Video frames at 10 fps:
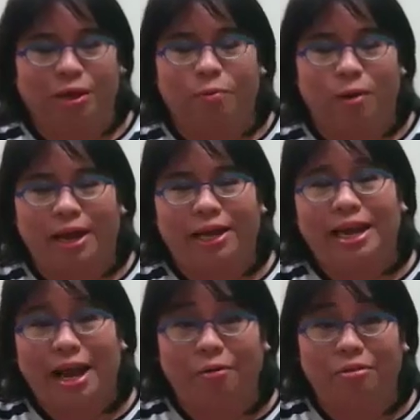
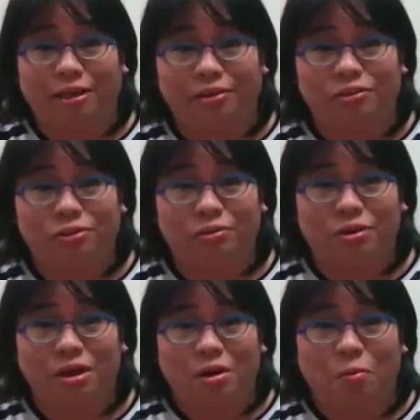rewrite how
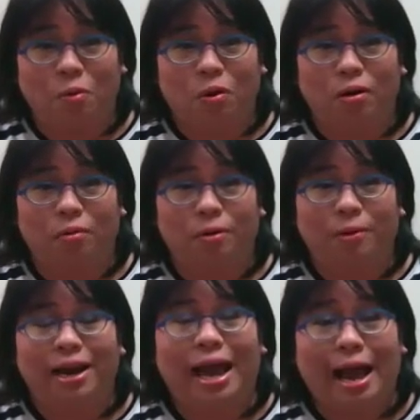things were,
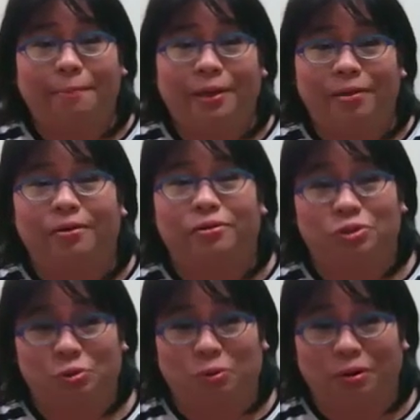rewrite a happier
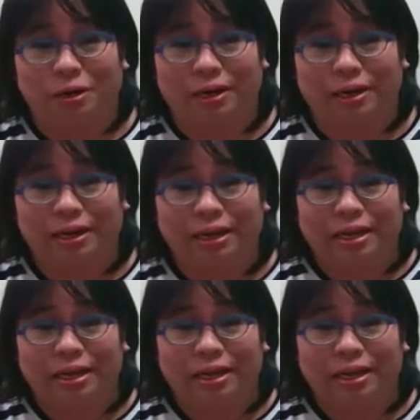story.